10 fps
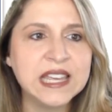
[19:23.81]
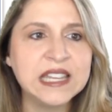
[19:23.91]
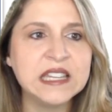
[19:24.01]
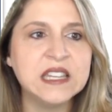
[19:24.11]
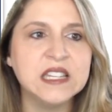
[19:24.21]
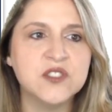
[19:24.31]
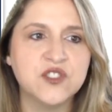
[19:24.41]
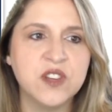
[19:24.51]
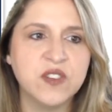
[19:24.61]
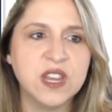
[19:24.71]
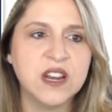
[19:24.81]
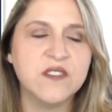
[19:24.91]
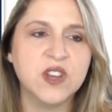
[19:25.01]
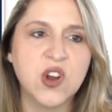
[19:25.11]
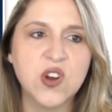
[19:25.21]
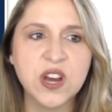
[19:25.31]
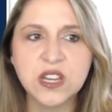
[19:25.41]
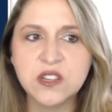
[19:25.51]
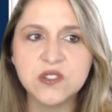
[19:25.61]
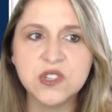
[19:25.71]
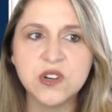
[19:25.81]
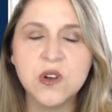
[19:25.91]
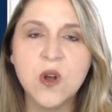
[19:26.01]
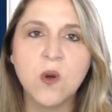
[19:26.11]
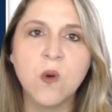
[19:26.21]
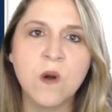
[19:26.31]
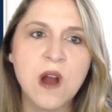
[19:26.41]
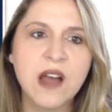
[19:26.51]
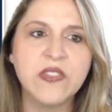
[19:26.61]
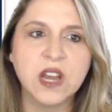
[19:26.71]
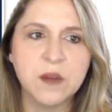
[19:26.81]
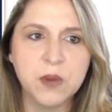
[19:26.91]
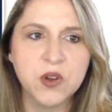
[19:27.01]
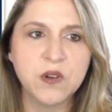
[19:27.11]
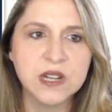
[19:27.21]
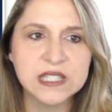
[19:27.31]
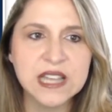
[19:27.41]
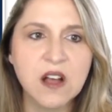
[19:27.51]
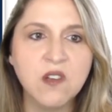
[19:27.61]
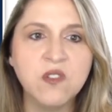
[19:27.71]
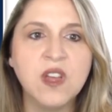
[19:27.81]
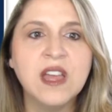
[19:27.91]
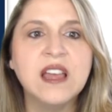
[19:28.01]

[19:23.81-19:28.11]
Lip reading: in the certificate of the current user or on the computer itself.